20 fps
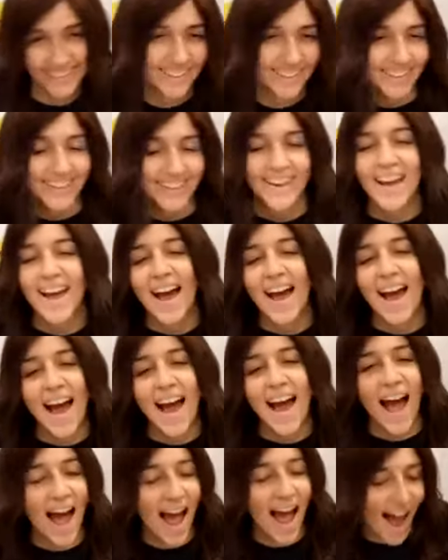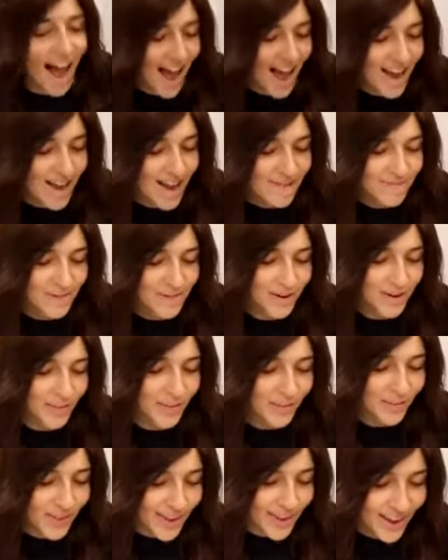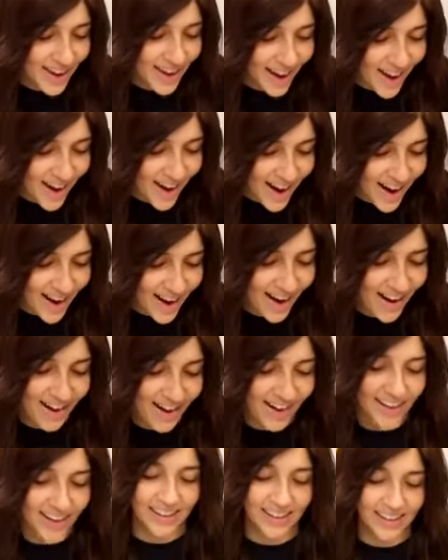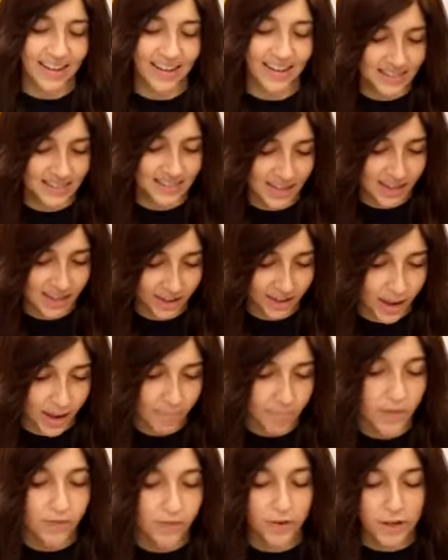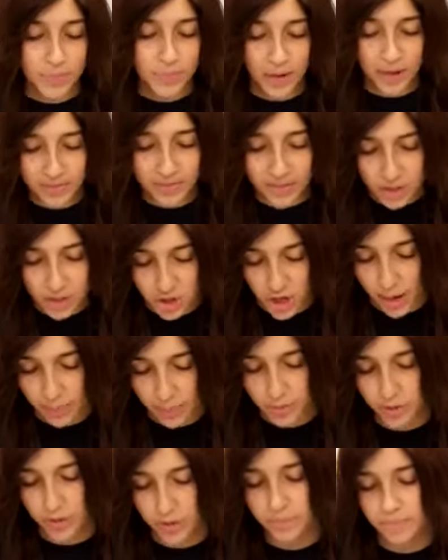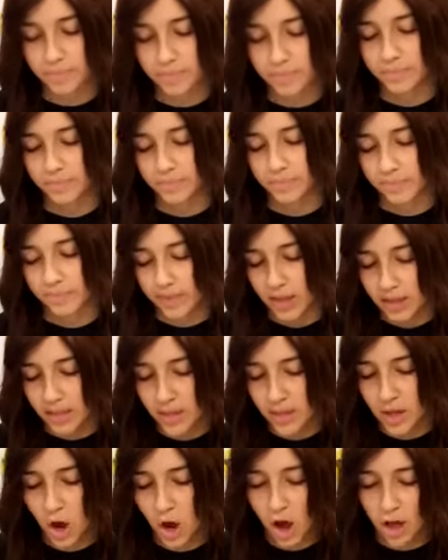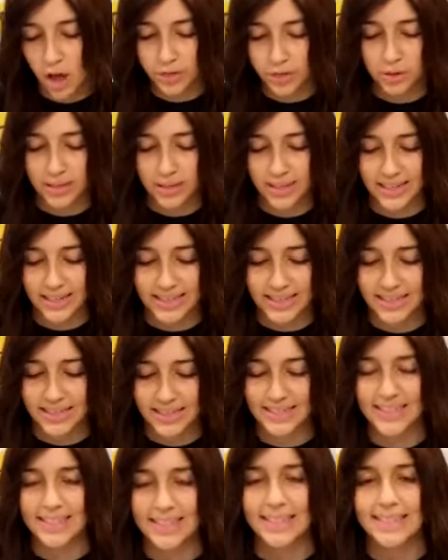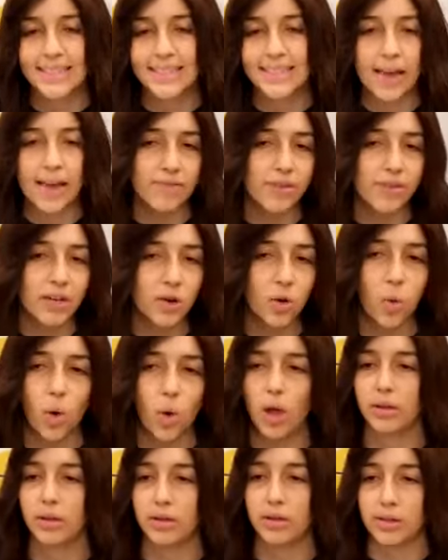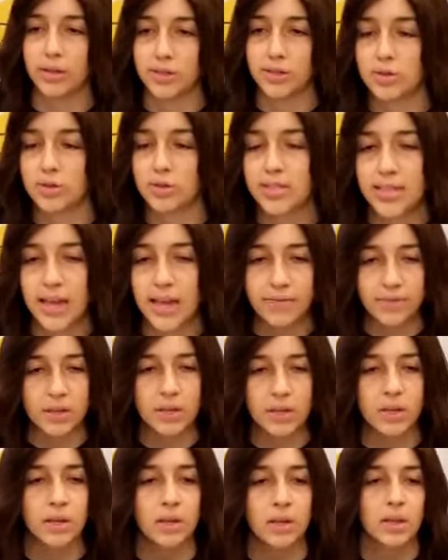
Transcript: we are going to say, okay, the first part of this chapter, the author lists 7 qualities. So 7